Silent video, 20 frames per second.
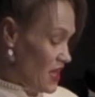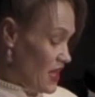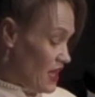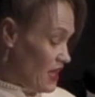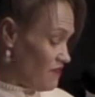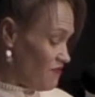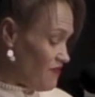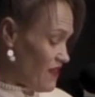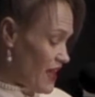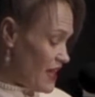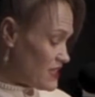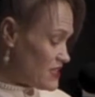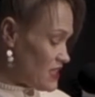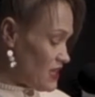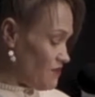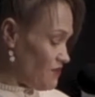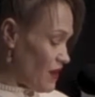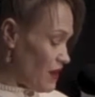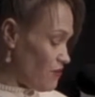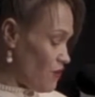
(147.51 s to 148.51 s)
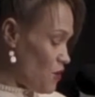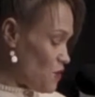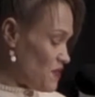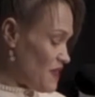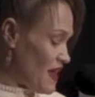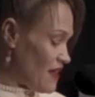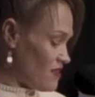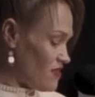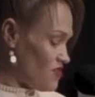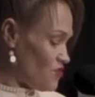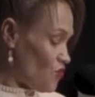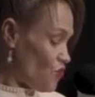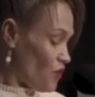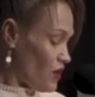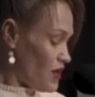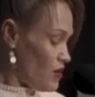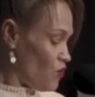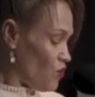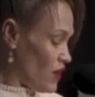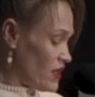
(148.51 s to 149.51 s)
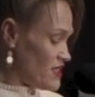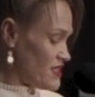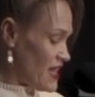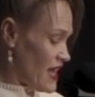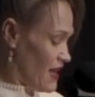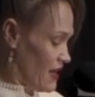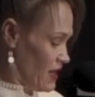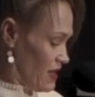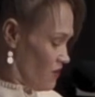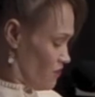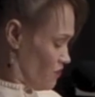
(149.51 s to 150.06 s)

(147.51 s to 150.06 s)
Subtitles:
In fact, if I wrote the story of one day,